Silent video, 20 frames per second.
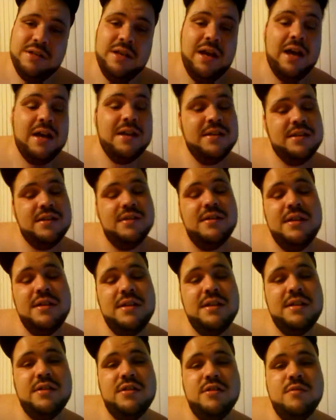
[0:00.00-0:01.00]
I still didn't
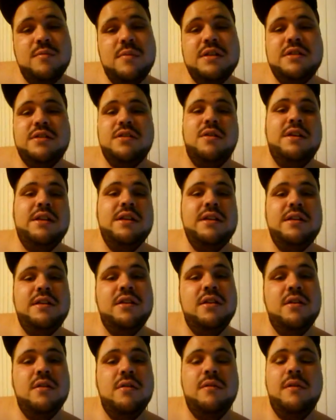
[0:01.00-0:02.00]
eat too much though. I didn't, you
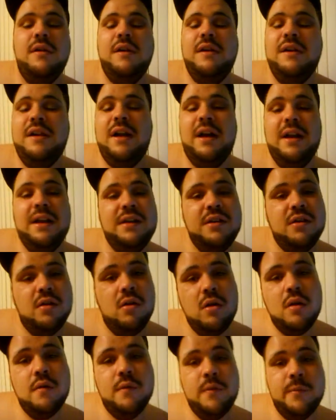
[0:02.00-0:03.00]
know, I didn't
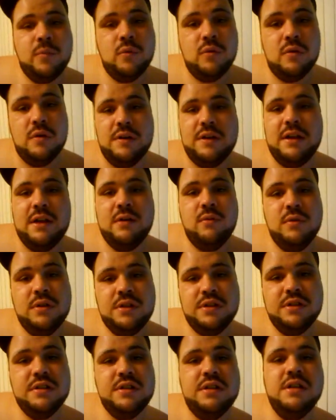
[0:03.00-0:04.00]
go overboard. That which
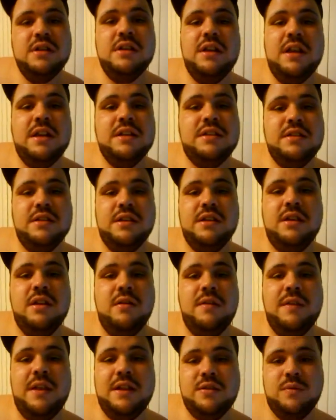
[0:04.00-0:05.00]
is good. That's you know,
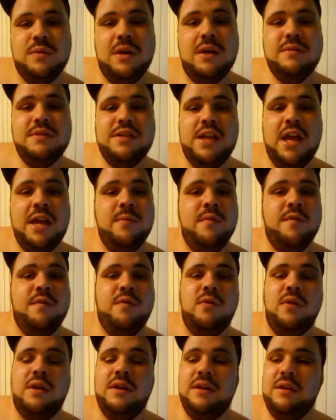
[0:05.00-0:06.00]
and that's what I was aiming
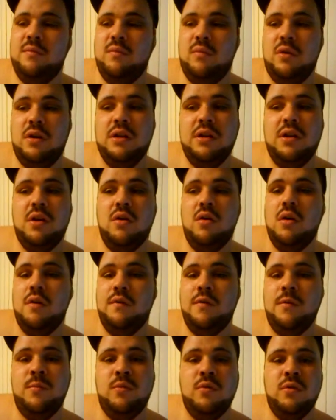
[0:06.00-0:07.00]
for. I didn't want to go
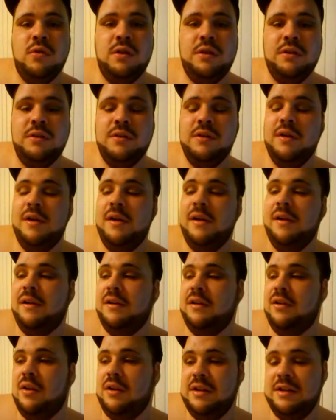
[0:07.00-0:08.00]
overboard. You
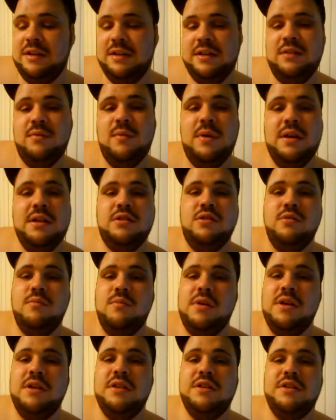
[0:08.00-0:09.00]
know, I didn't eat way too
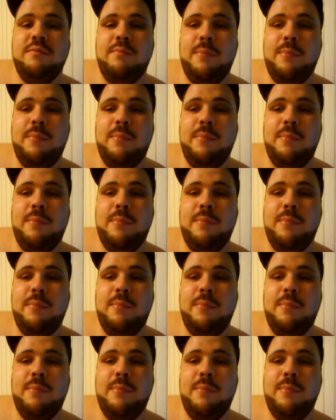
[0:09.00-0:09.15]
much.